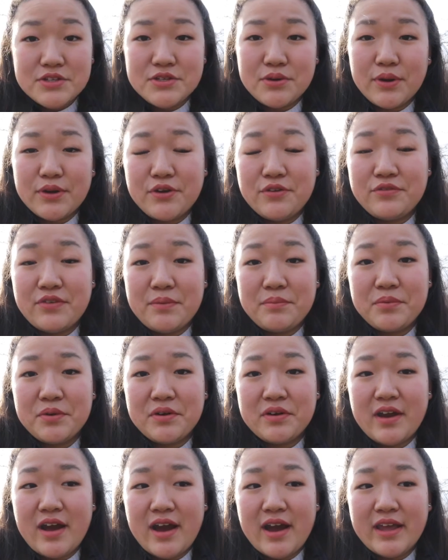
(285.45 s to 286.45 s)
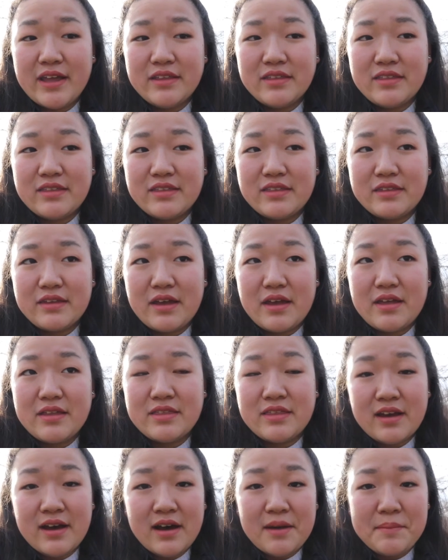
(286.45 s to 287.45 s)
So on November 9th,
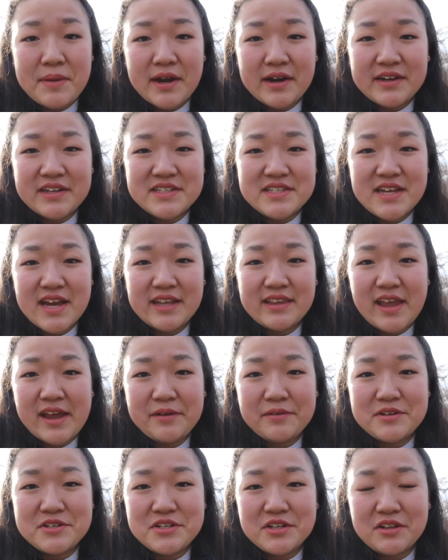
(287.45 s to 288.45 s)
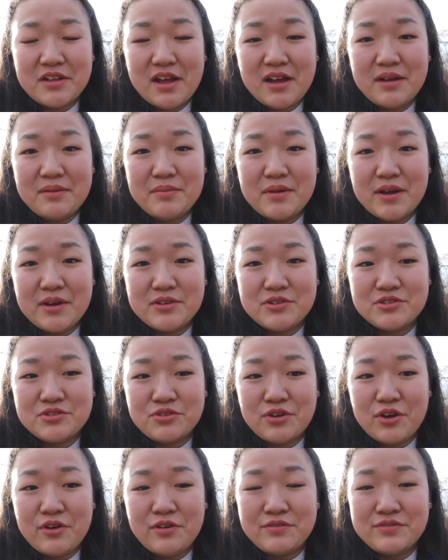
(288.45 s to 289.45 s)
the American Sign Language Club
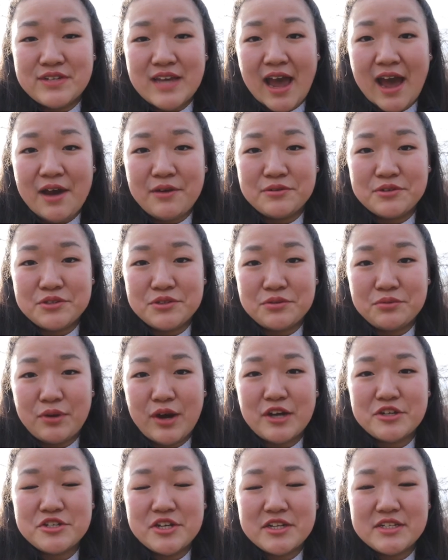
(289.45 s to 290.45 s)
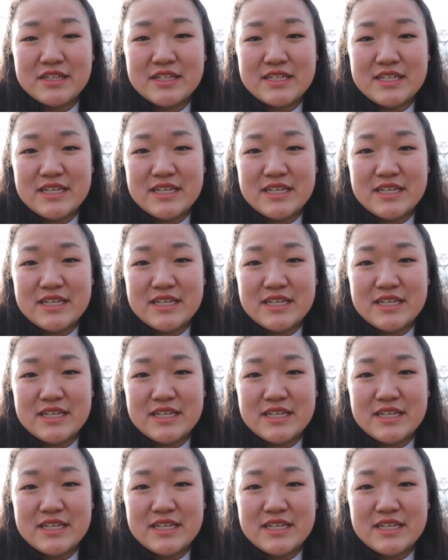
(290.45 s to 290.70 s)
drove down to Washington,